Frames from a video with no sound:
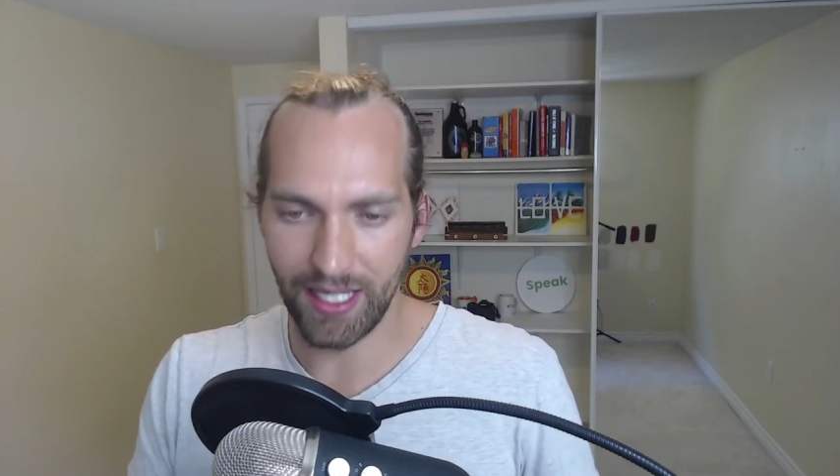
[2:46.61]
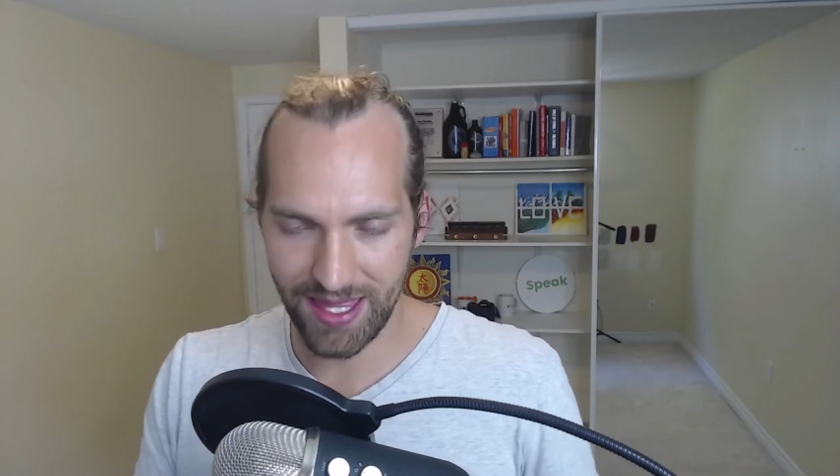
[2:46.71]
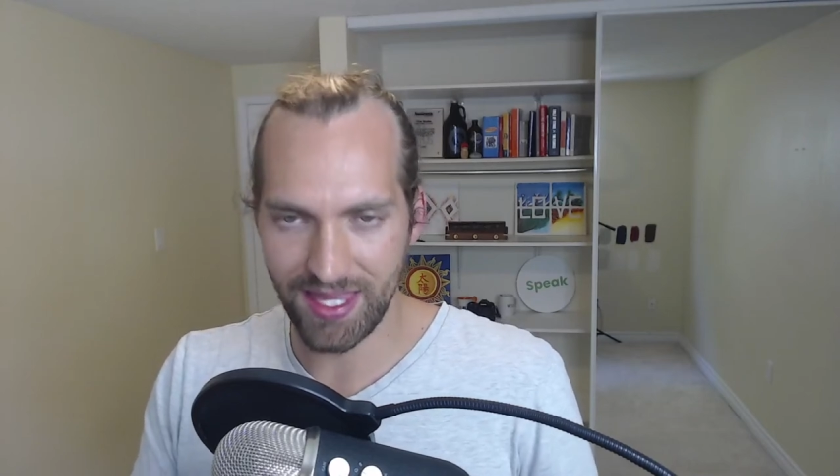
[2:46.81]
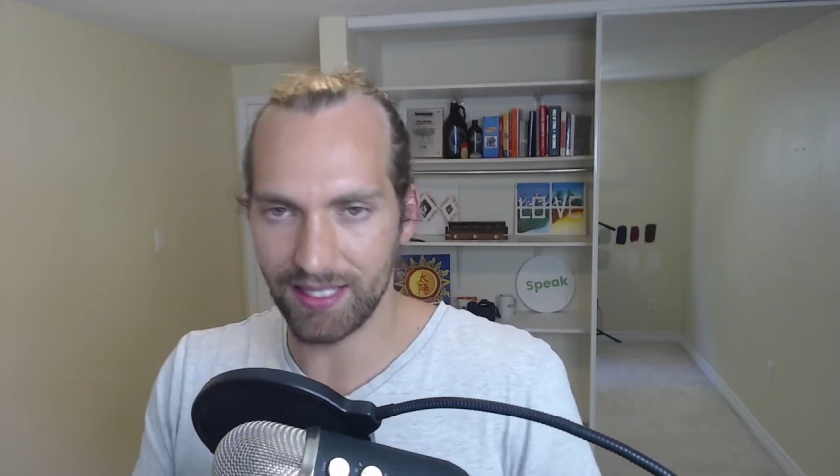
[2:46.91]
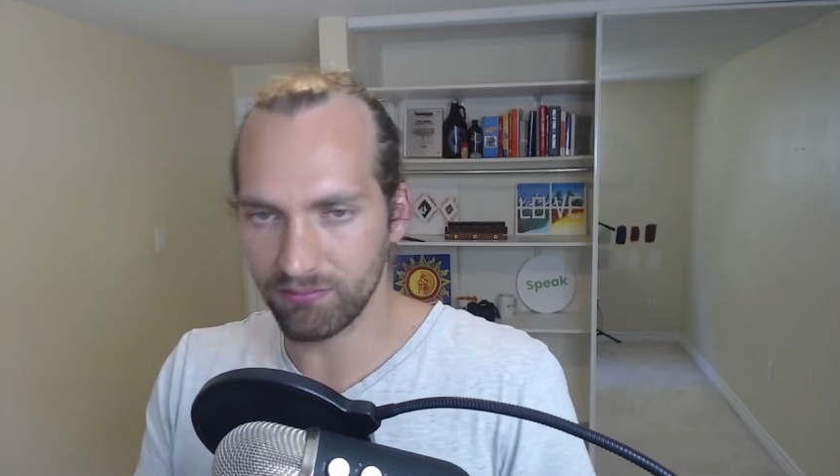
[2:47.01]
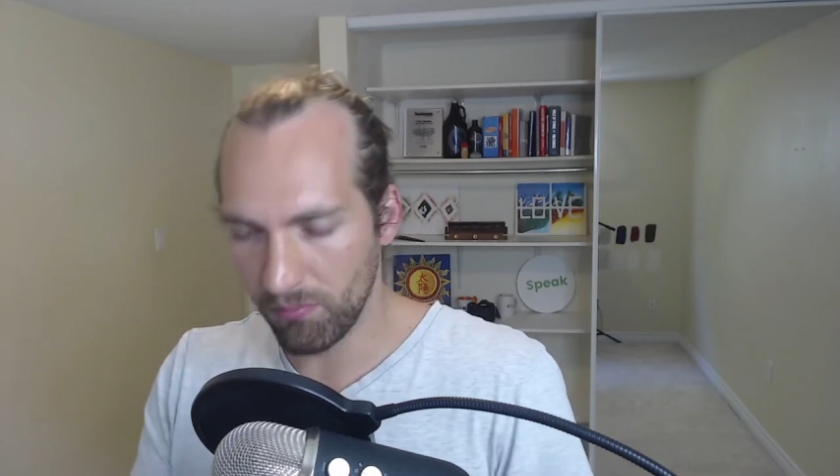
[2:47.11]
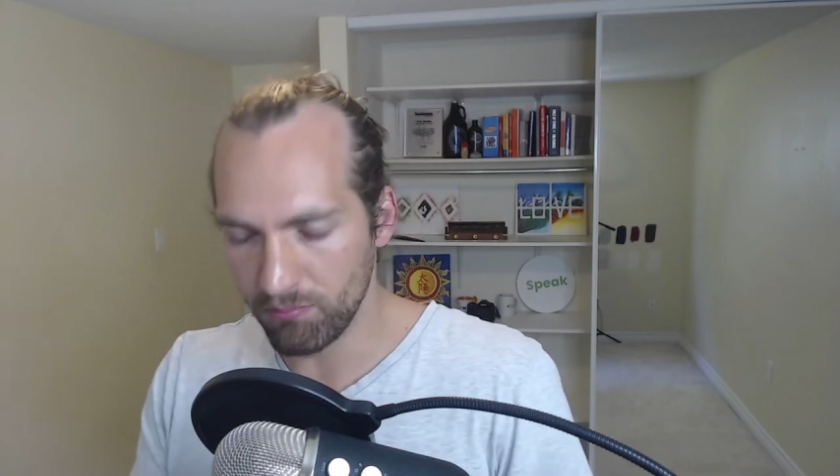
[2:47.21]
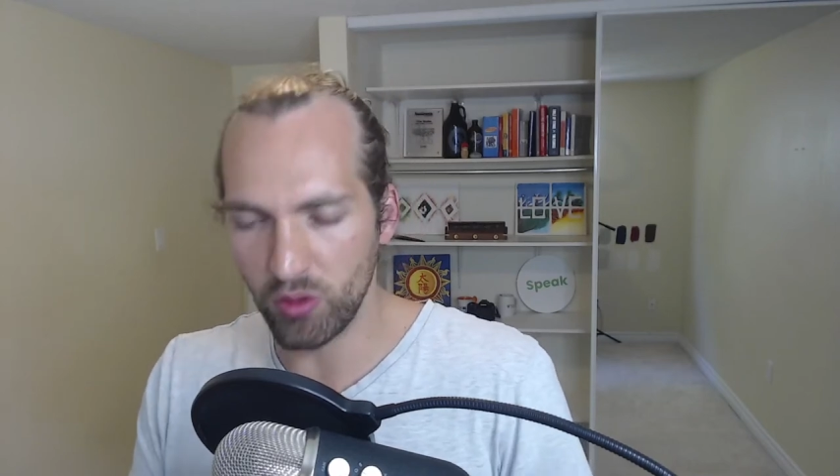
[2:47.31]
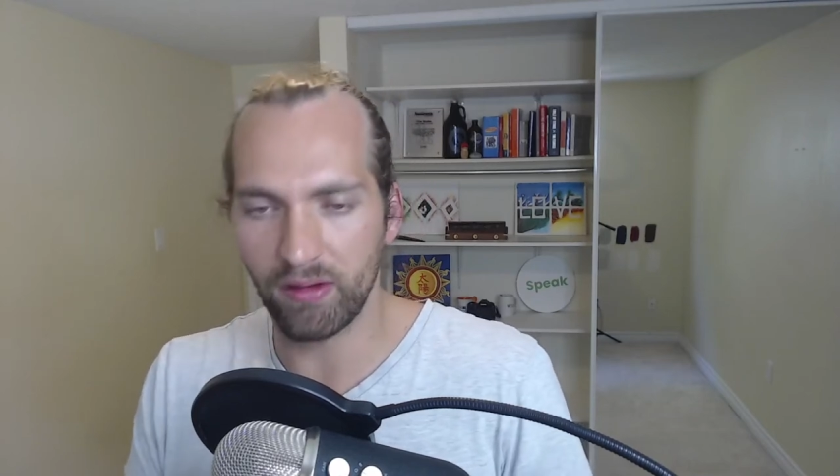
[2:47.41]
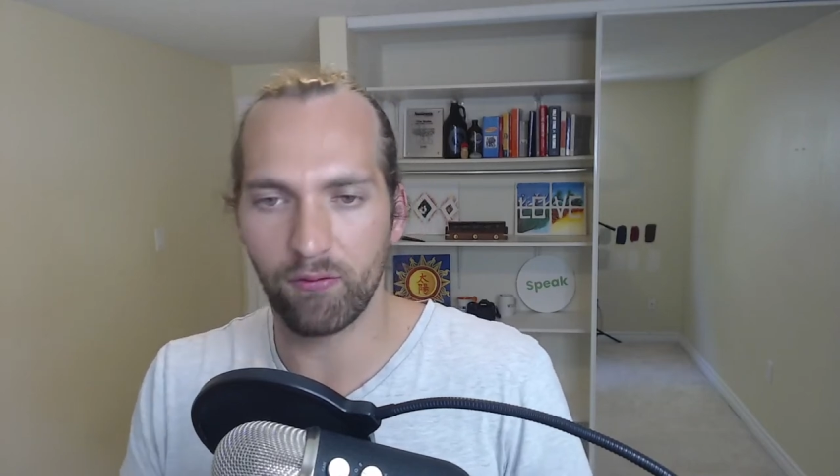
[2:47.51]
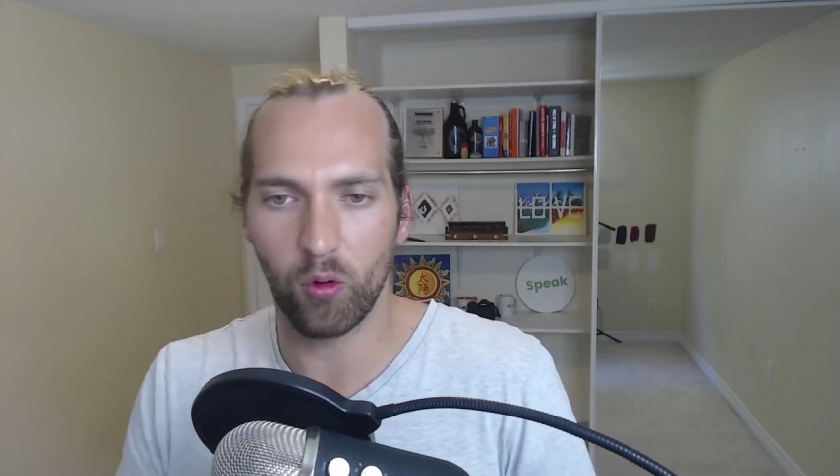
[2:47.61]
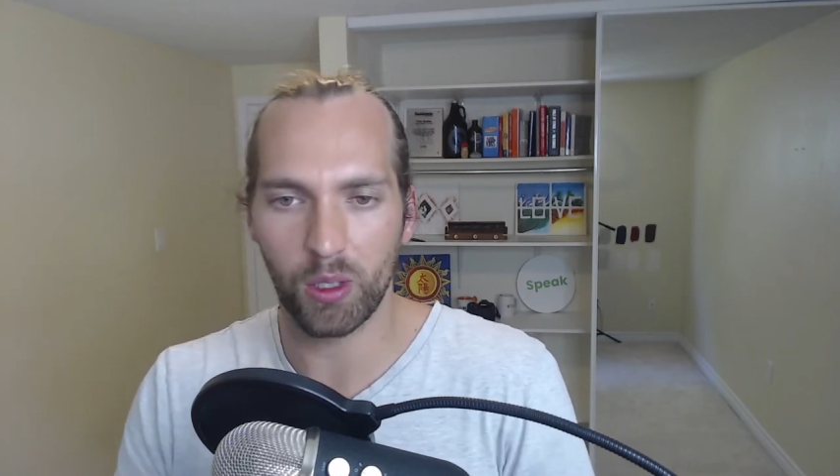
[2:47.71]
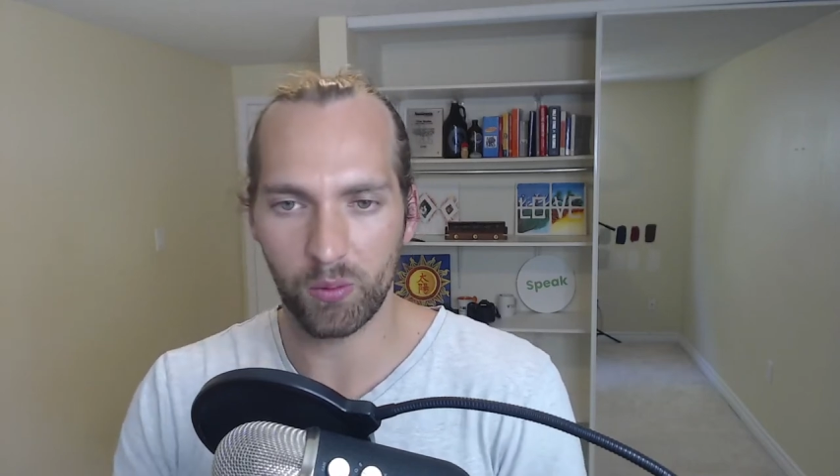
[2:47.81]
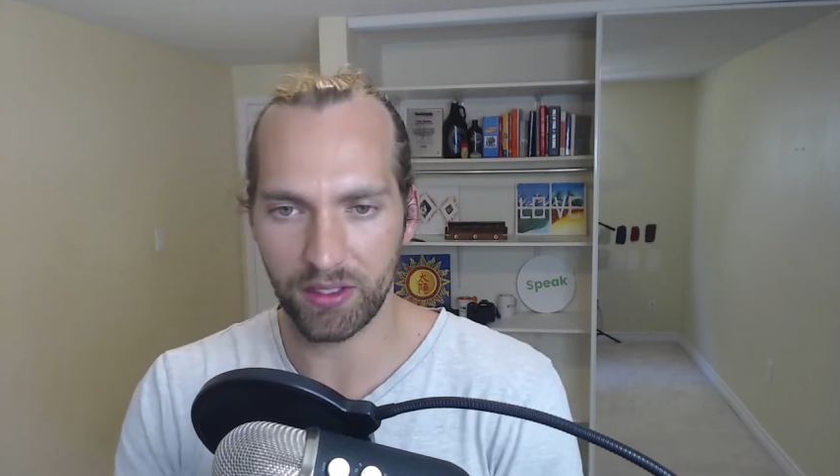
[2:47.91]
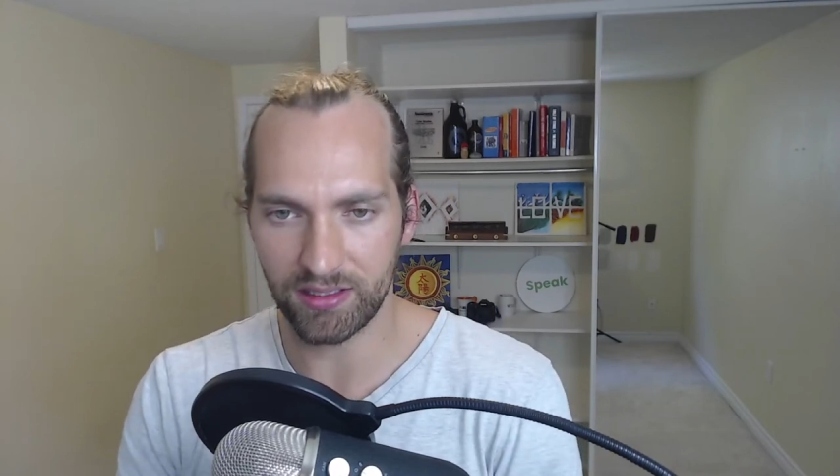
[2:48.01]
and then moving
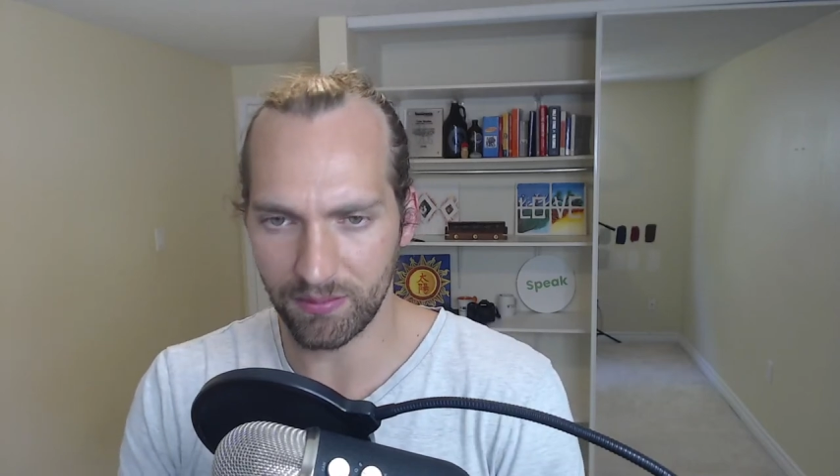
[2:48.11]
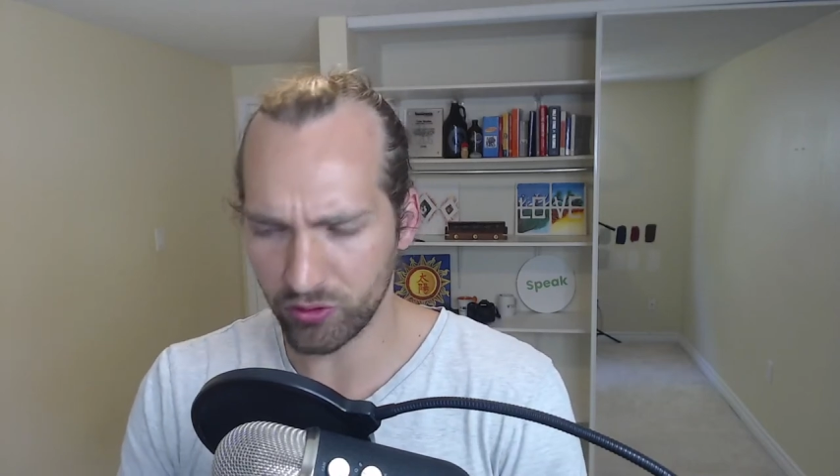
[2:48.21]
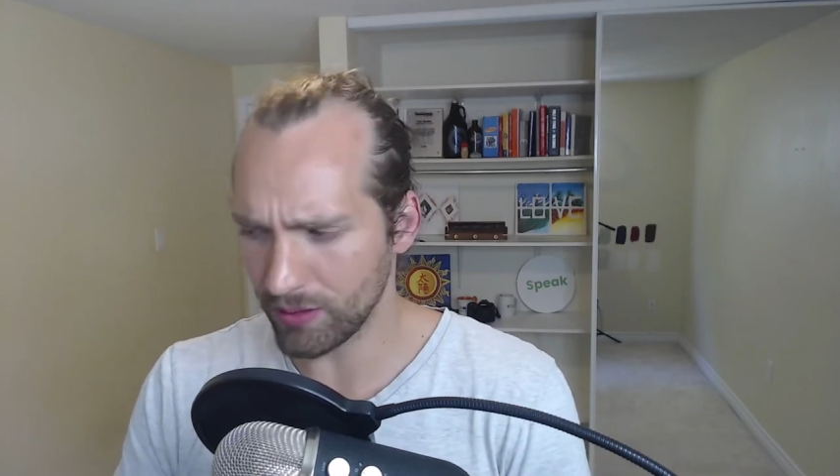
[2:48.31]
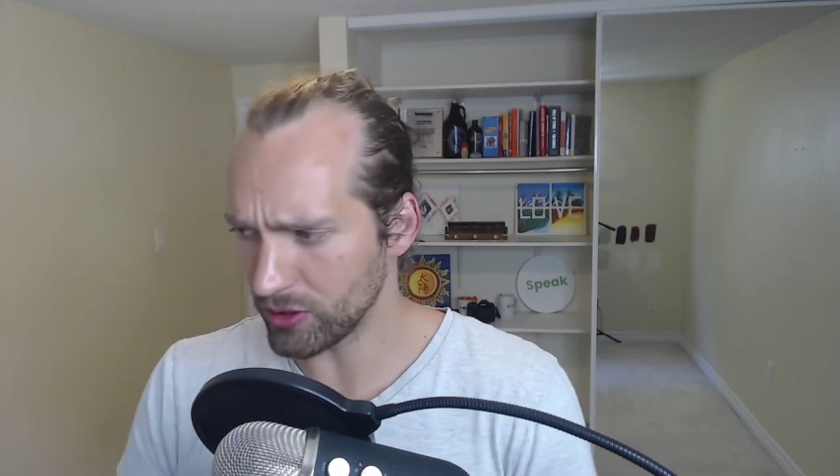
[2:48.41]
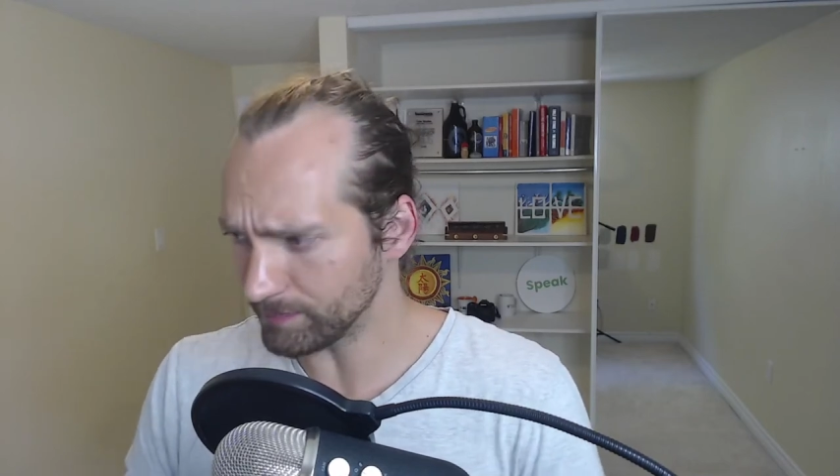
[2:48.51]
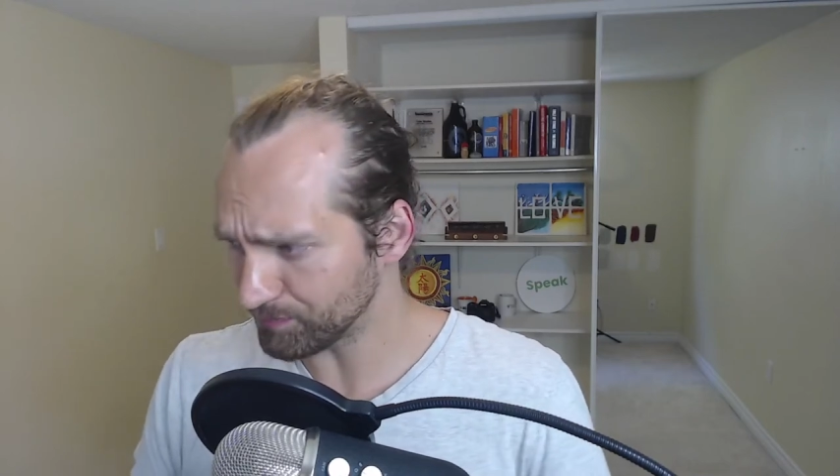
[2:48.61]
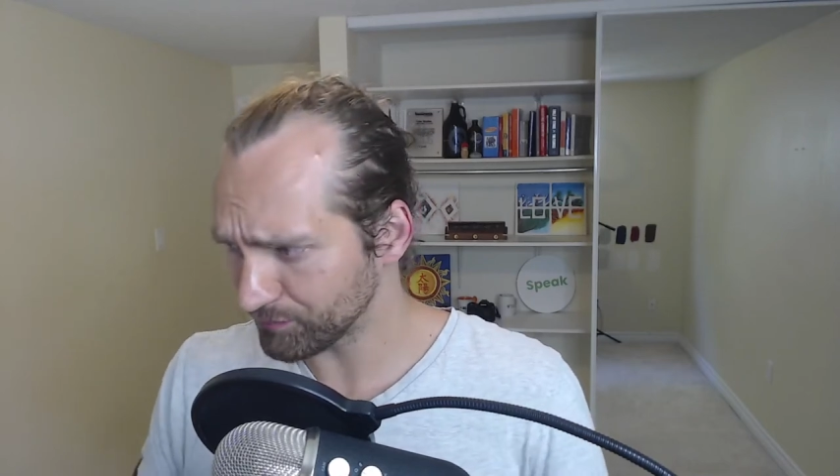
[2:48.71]
forward with the subscription.